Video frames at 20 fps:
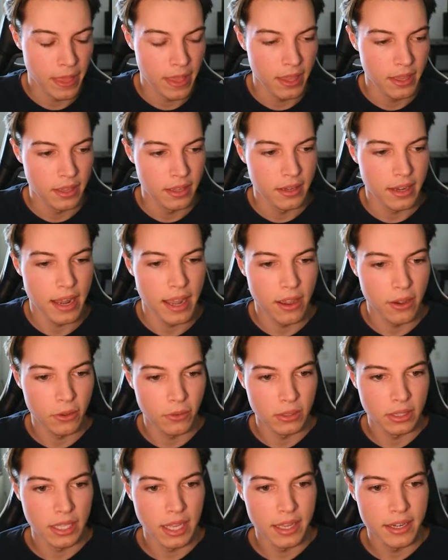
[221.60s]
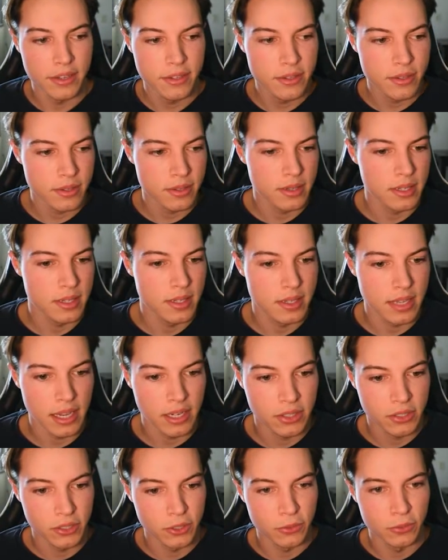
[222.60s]
Now Lynis is
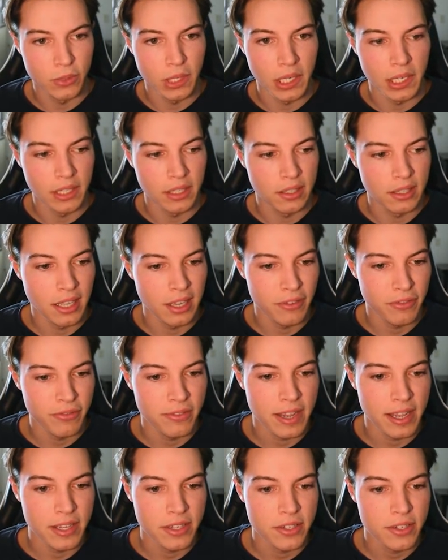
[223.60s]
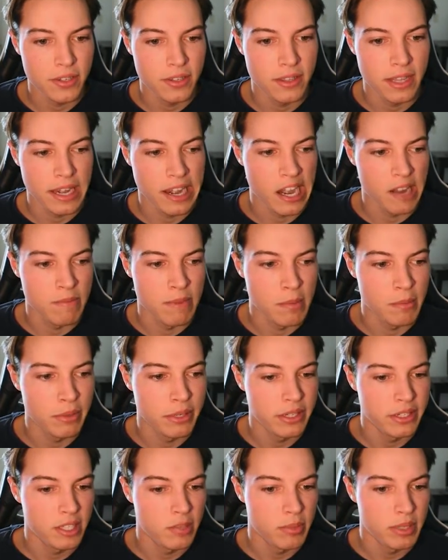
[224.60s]
actually running a lot faster than I remember it
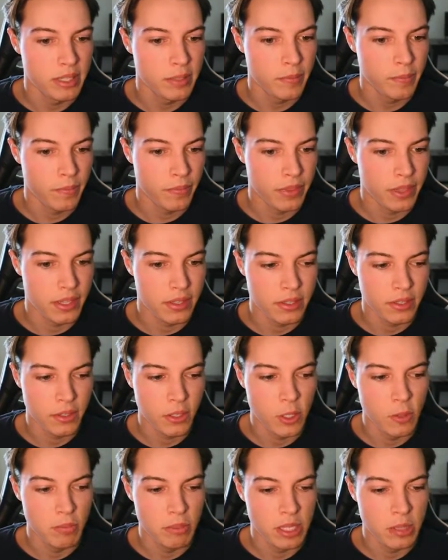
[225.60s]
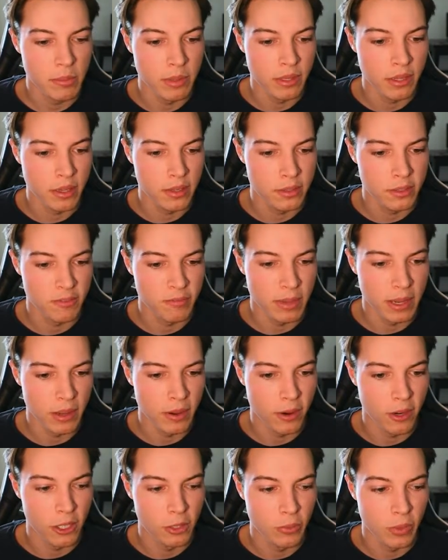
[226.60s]
to be. This could be because of my
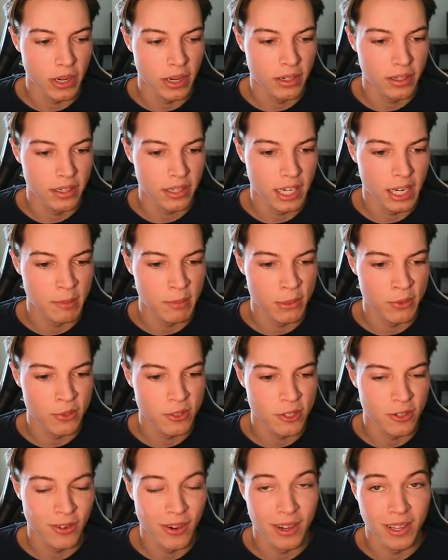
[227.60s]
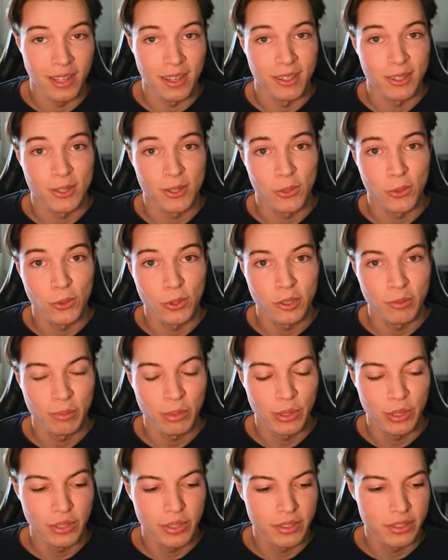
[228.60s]
hardware, and I'm used to running it on school
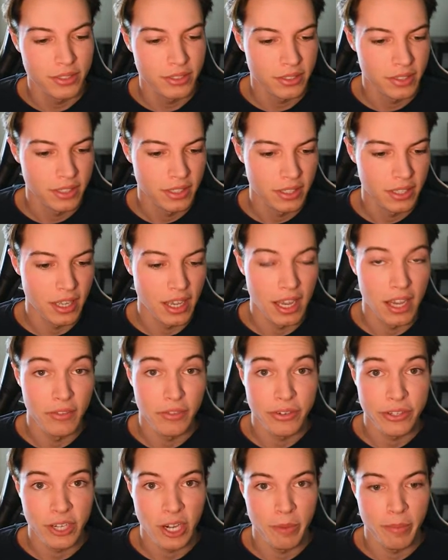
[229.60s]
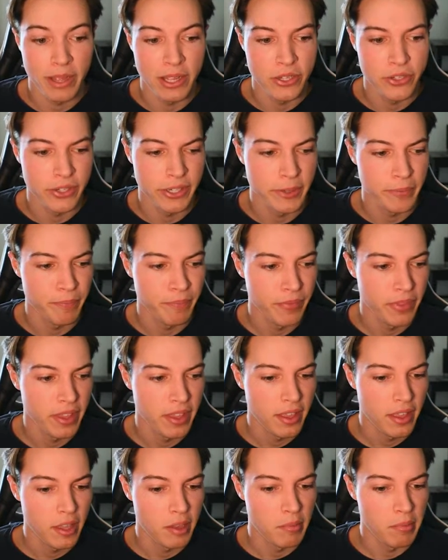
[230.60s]
computers uh, for CyberPatriot,
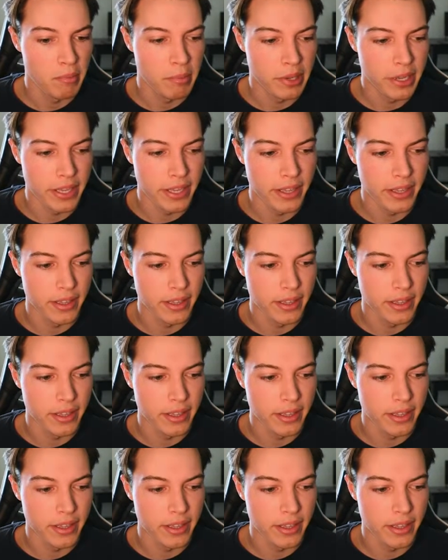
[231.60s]
but